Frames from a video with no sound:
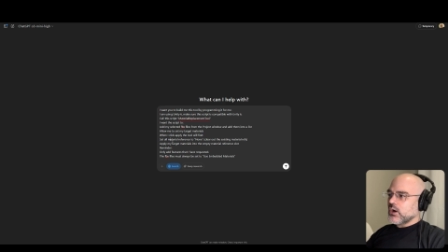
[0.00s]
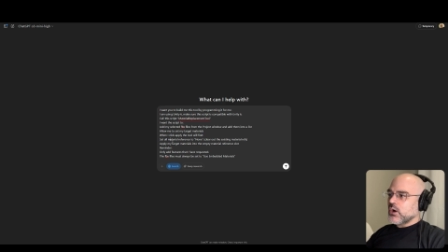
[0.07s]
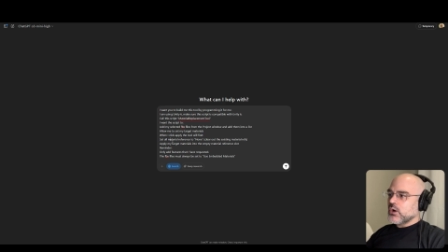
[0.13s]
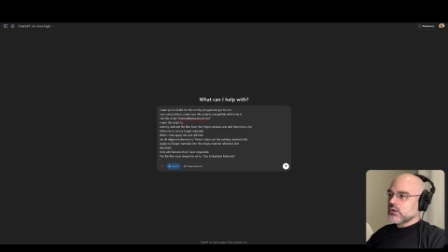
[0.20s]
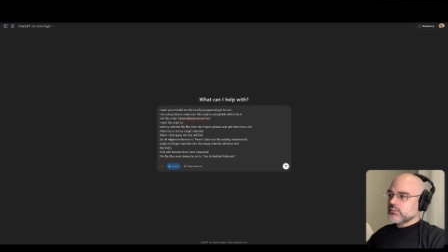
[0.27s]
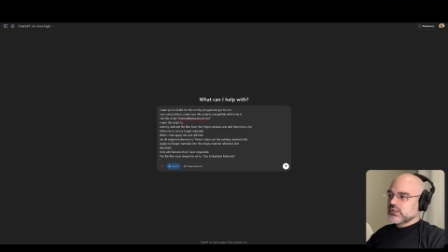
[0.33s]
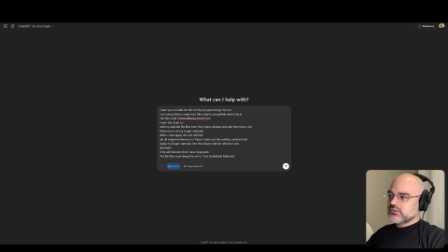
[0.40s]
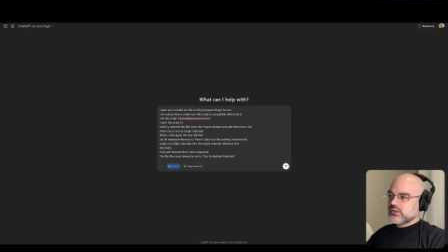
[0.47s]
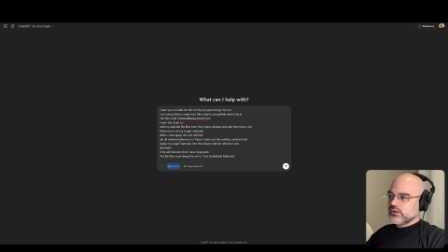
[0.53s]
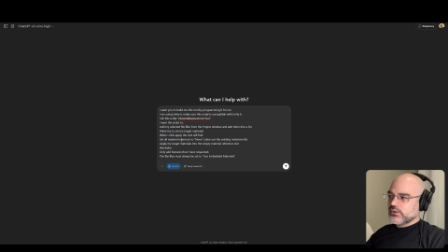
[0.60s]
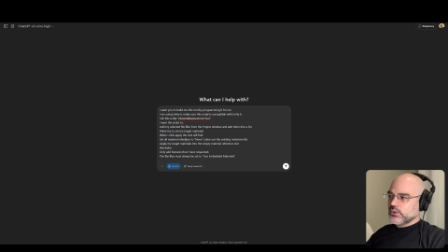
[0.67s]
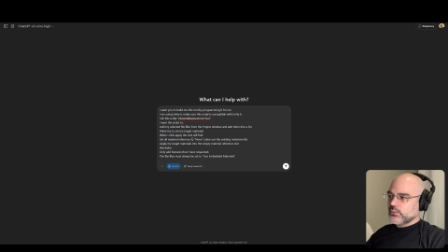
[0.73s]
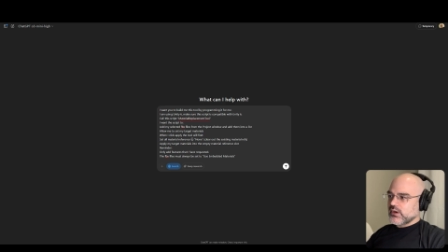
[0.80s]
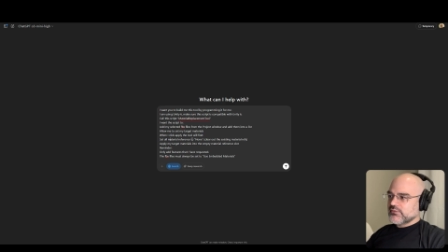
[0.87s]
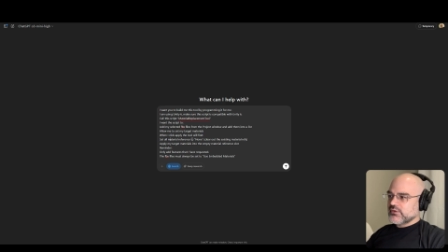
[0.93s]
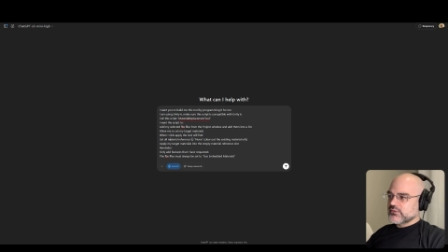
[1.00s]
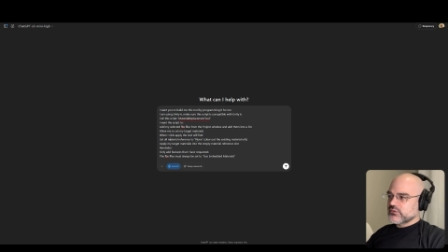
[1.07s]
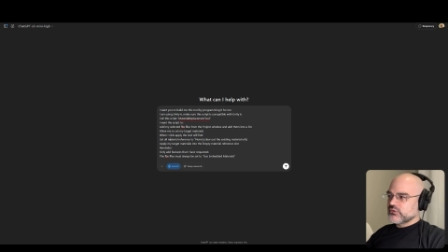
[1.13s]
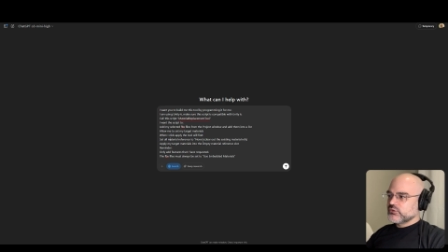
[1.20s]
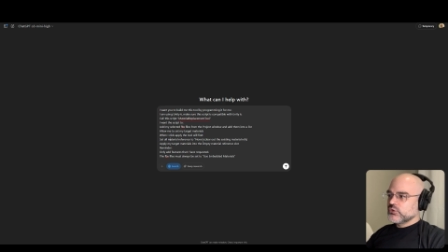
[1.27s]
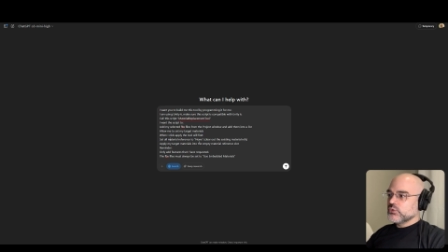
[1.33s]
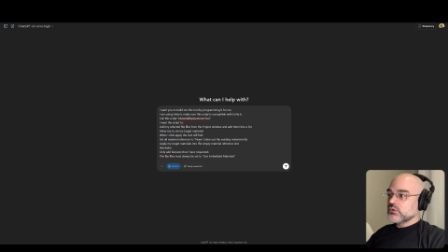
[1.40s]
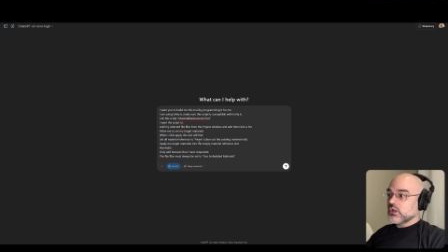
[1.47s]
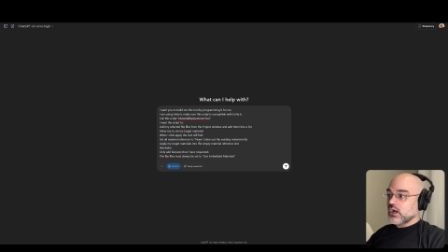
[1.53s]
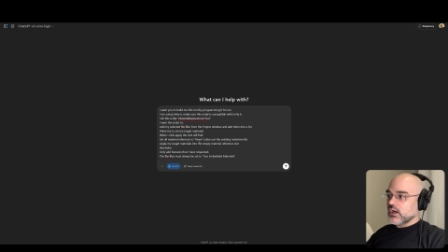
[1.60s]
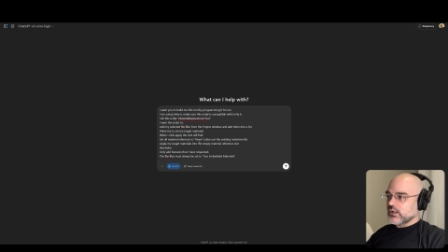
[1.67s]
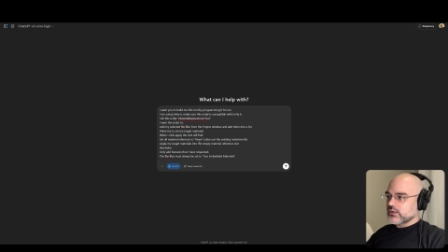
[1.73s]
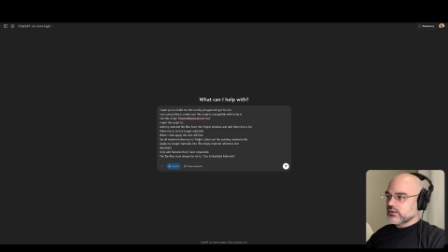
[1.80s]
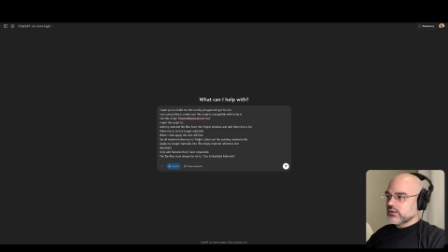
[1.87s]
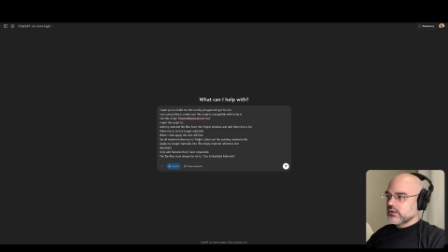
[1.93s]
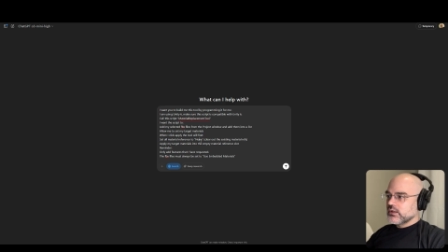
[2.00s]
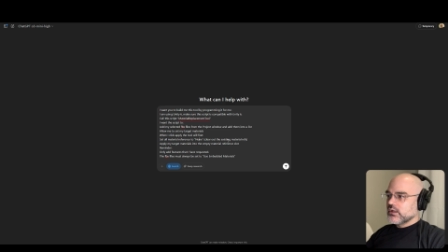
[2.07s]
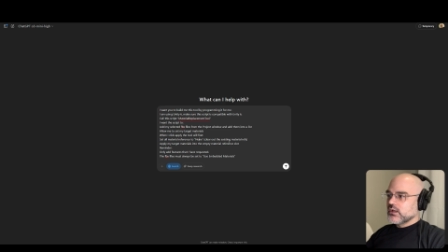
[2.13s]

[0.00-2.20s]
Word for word: all material references to none,